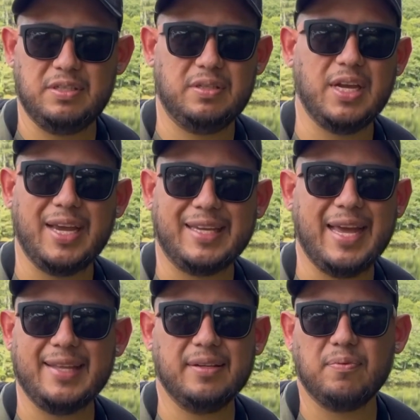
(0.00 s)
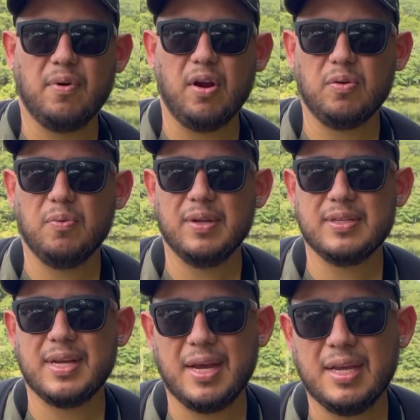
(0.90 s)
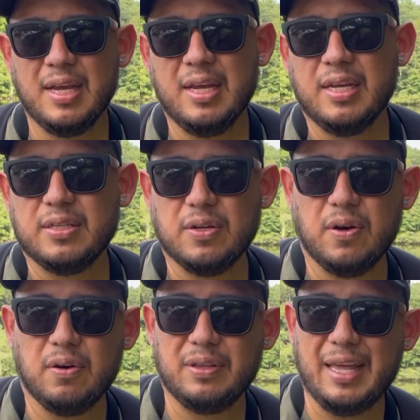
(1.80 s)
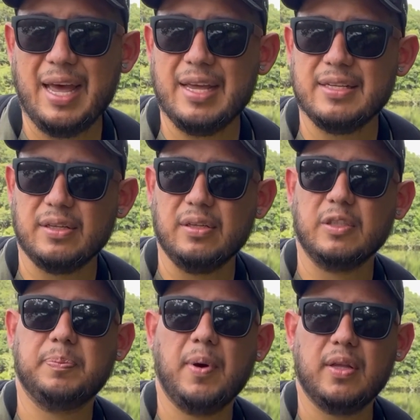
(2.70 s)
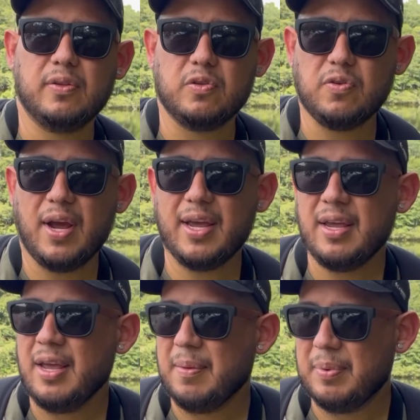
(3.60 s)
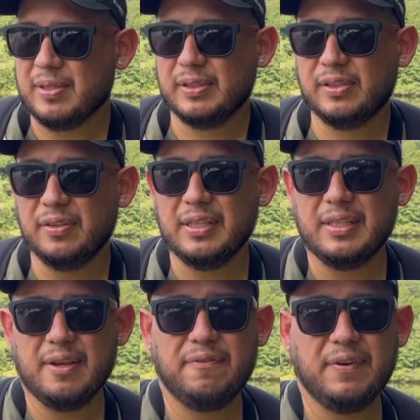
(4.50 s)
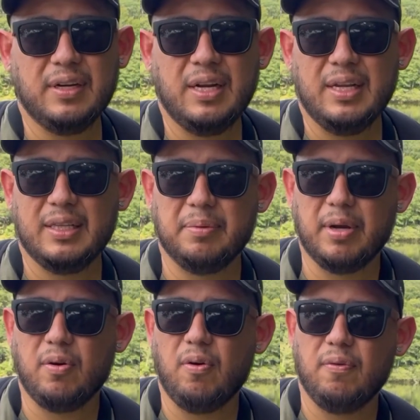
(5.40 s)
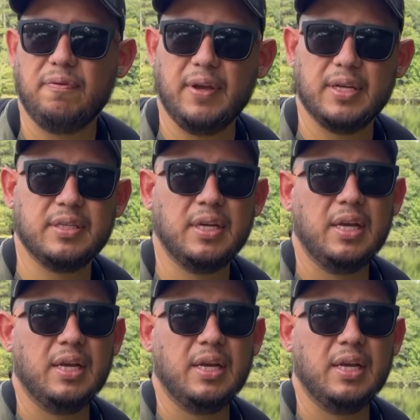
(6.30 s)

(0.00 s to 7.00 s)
gigantic rock on one side, so that is a good spot to try because it's something different than my whole fish.